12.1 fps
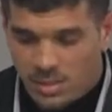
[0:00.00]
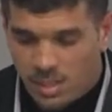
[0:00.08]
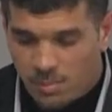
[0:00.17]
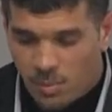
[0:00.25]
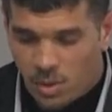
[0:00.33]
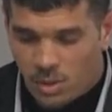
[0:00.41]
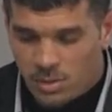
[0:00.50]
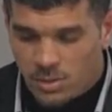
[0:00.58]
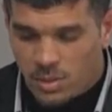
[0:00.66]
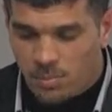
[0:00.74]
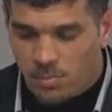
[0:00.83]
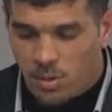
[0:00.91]
the most
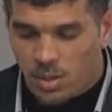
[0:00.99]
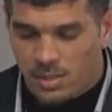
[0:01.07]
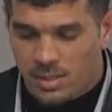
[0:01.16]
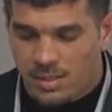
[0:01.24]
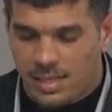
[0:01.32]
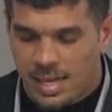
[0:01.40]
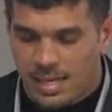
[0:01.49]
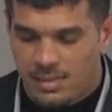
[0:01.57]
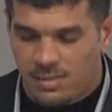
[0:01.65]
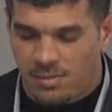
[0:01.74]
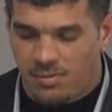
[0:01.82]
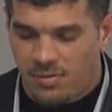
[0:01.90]
important
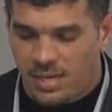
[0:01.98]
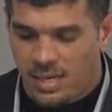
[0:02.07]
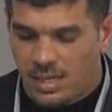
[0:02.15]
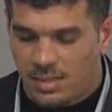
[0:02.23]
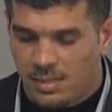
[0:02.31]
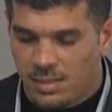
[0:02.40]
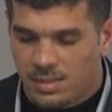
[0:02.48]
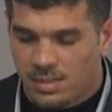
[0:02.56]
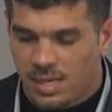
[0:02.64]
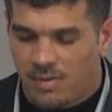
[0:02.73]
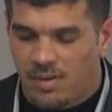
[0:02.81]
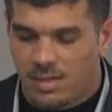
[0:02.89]
gas field
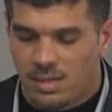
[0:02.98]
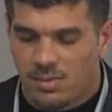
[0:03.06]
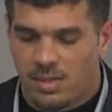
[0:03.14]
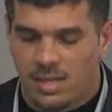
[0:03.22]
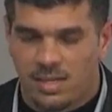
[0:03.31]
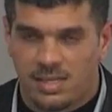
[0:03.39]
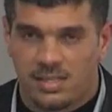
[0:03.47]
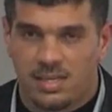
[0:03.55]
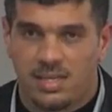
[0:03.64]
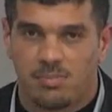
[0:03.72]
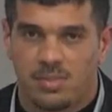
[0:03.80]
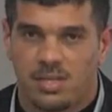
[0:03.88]
discovered in the
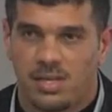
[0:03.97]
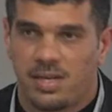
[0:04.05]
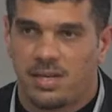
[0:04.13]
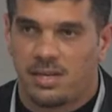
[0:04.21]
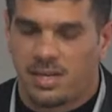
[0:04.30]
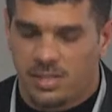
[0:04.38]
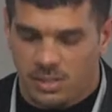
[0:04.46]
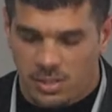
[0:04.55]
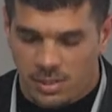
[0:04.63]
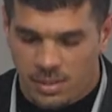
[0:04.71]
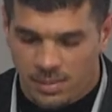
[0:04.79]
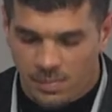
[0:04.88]
eastern Mediterranean
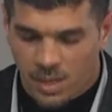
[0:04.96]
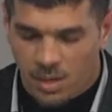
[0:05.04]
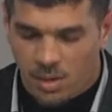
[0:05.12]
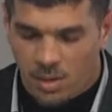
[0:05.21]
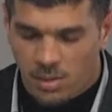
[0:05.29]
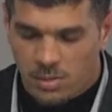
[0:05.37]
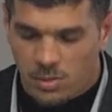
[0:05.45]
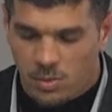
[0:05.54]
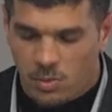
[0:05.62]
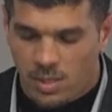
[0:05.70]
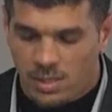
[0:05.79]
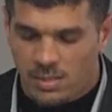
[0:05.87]
region? Also,
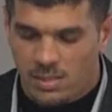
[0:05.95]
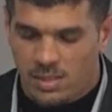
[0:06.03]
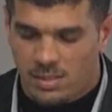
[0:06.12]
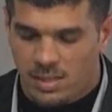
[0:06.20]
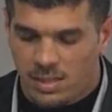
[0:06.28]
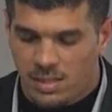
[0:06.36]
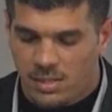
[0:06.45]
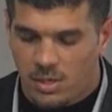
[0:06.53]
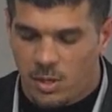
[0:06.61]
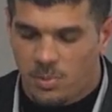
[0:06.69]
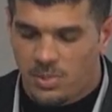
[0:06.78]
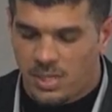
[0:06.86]
what is the strategy
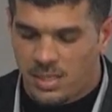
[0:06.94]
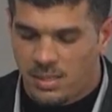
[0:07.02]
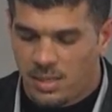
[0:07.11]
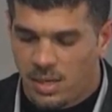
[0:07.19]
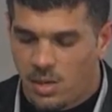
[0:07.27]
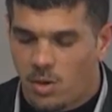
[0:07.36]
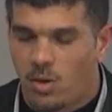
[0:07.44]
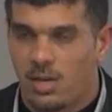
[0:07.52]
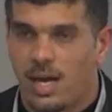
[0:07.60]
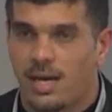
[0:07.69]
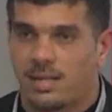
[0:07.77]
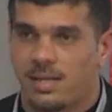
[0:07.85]
option or
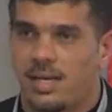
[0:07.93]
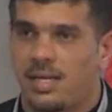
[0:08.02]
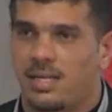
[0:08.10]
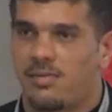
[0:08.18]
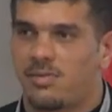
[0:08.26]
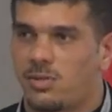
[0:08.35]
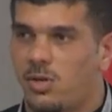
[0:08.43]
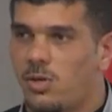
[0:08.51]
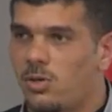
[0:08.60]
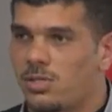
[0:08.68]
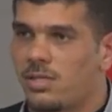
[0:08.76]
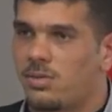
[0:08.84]
the alternative
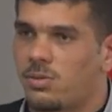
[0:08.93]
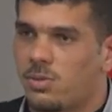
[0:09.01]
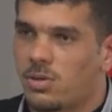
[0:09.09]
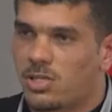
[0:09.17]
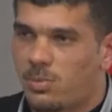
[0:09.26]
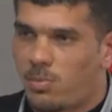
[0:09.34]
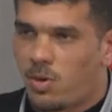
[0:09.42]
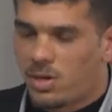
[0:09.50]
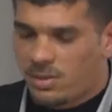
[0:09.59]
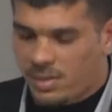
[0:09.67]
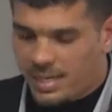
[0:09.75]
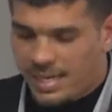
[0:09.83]
solution to
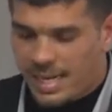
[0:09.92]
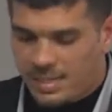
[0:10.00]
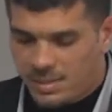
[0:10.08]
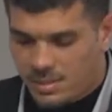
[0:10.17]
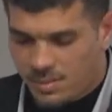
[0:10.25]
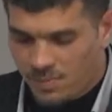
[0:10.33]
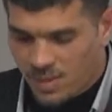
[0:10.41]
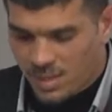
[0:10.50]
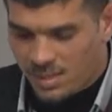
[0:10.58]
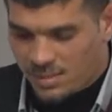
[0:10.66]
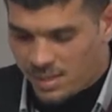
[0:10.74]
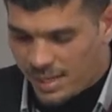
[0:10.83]
export the gas
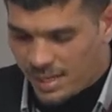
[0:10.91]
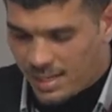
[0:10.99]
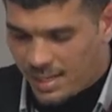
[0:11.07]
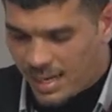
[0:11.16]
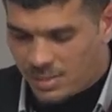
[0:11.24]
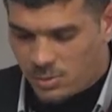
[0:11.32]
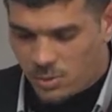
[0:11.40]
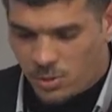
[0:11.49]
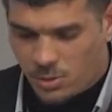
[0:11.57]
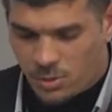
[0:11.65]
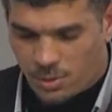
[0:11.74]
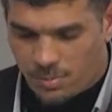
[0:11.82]
Israel gas to
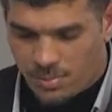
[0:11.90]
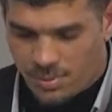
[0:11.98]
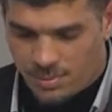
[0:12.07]
Europe.